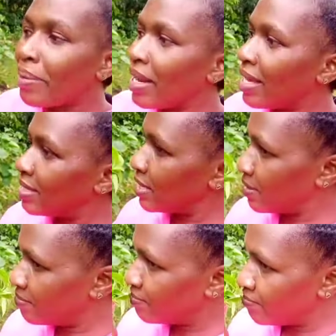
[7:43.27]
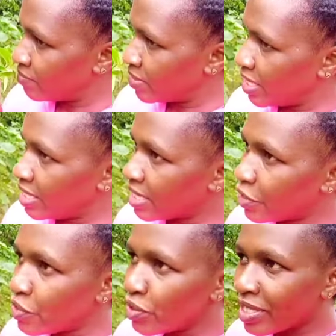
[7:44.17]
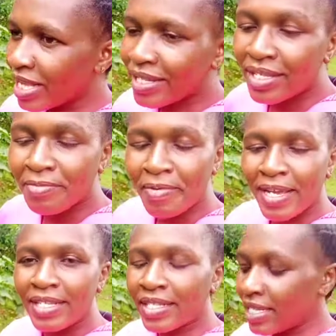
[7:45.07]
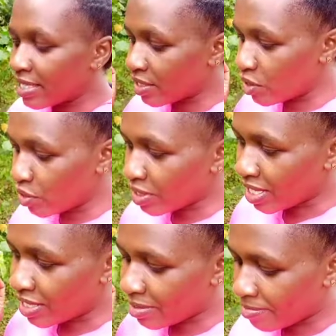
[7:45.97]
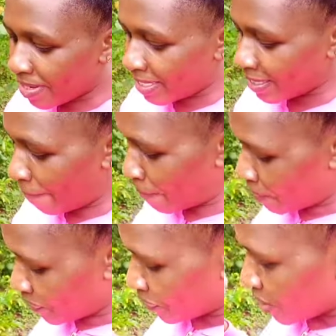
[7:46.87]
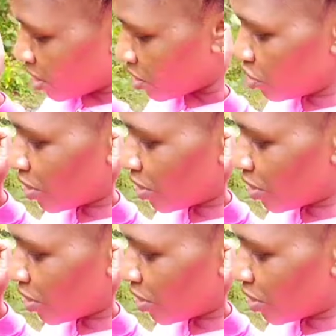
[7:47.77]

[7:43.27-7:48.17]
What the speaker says: plant. It's used as a spice. You